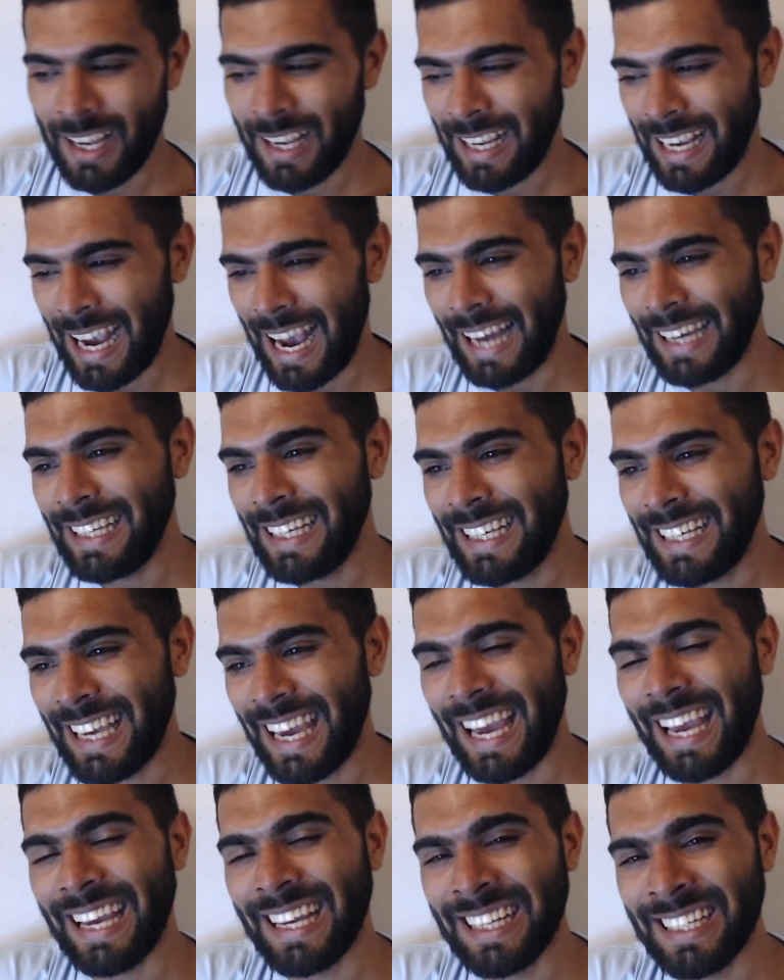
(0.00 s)
Can he
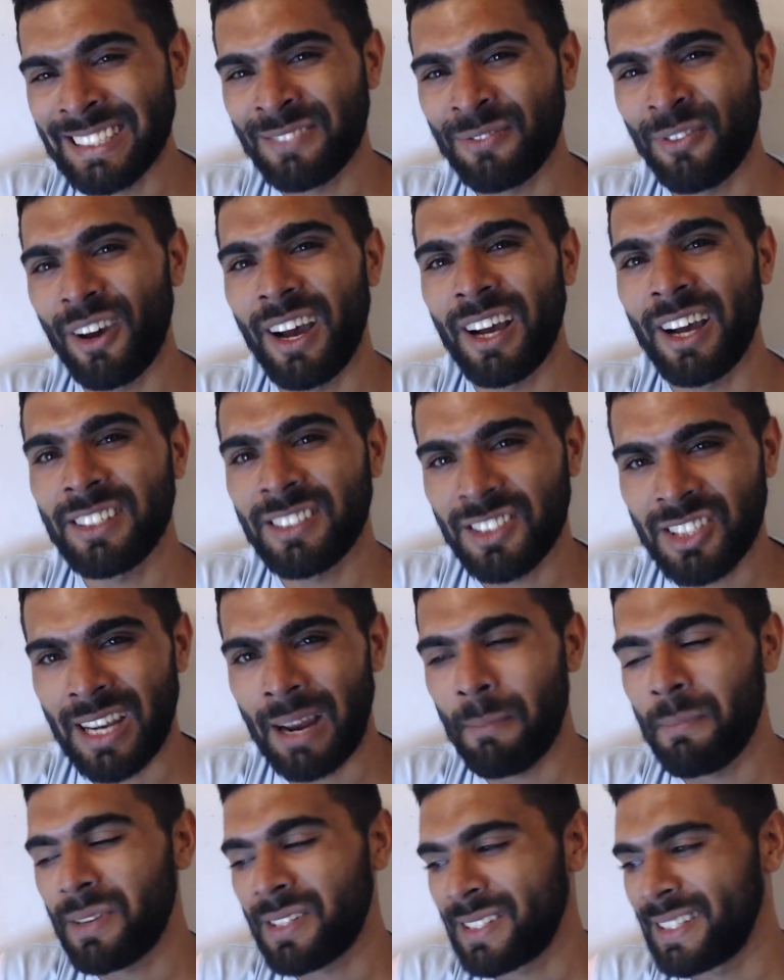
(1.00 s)
get his first
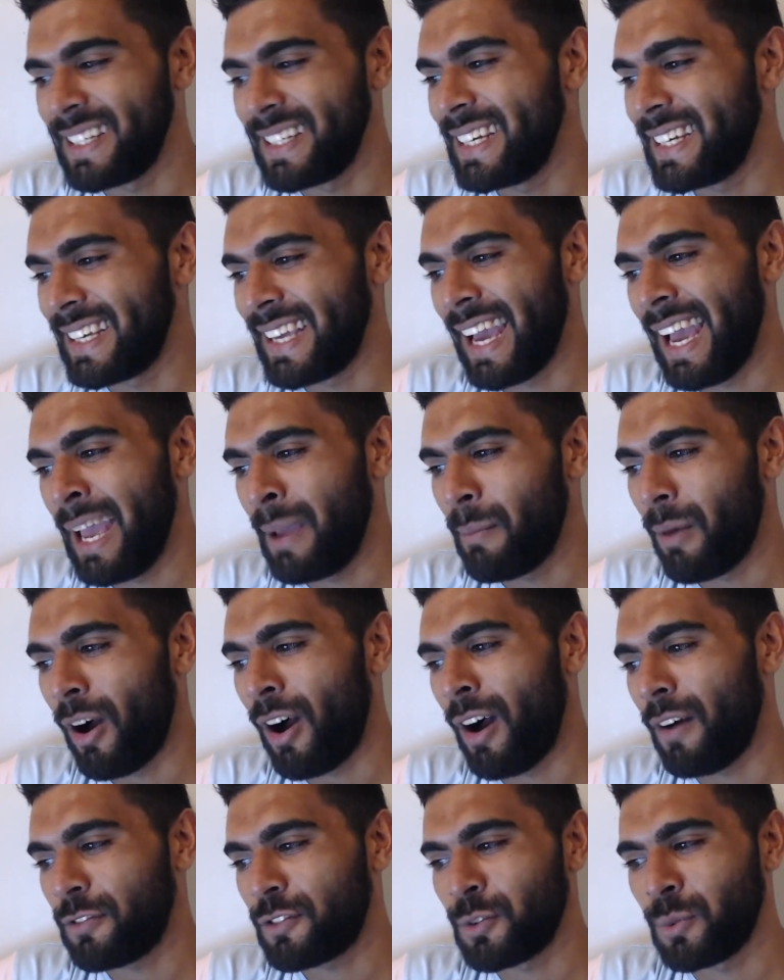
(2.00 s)
Champions League game
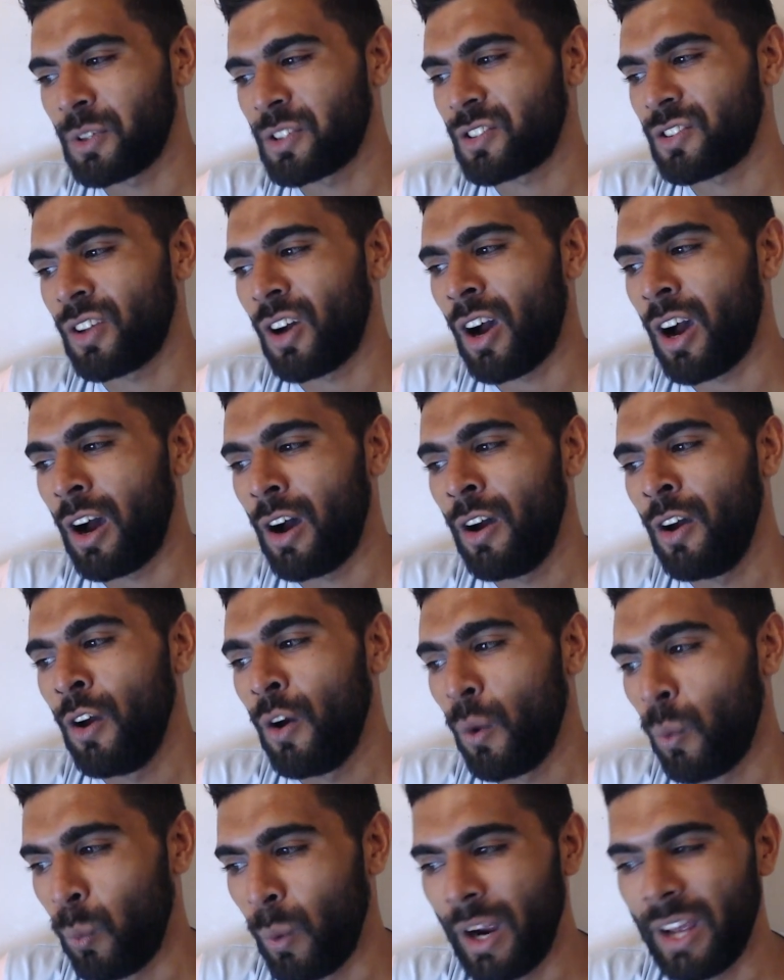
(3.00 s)
off to a start
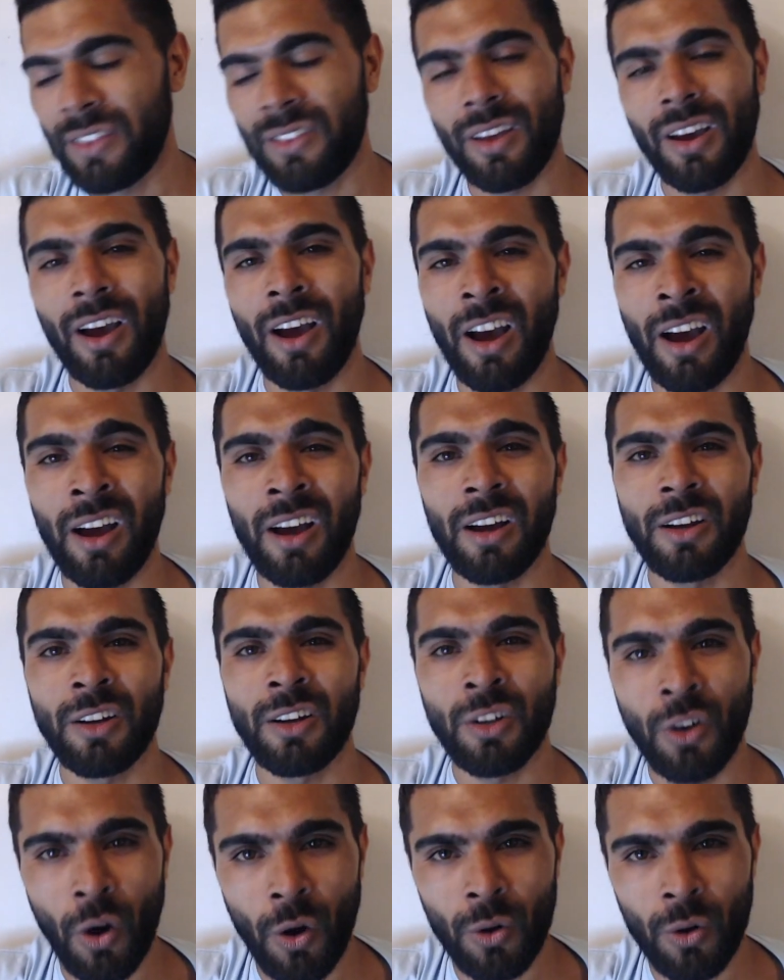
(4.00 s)
with a
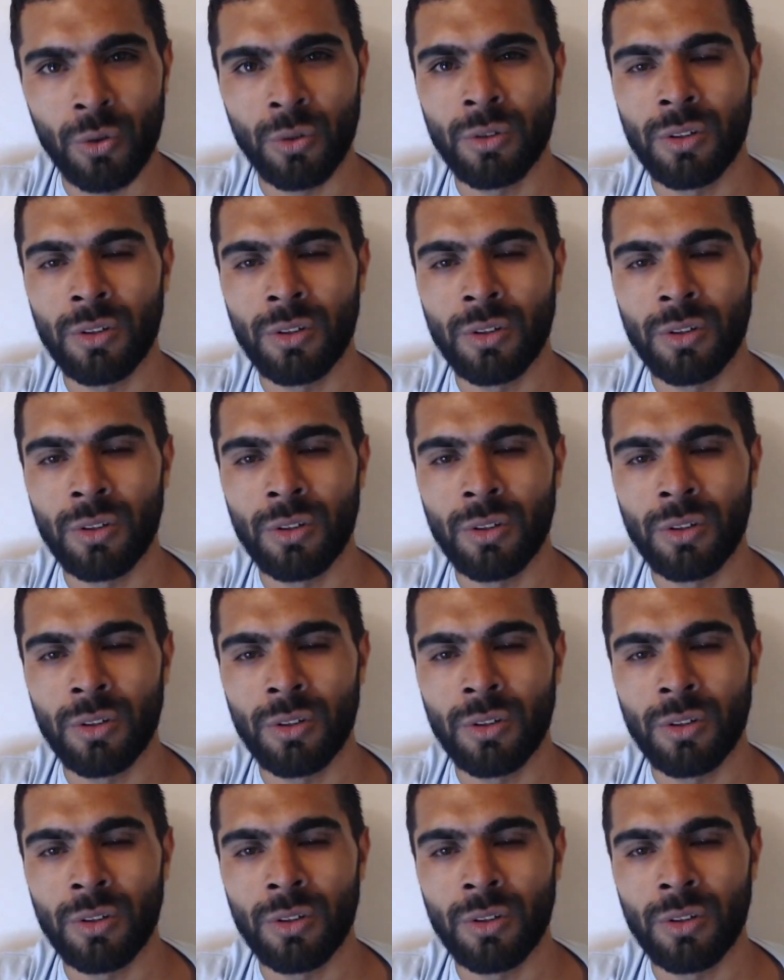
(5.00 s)
goal?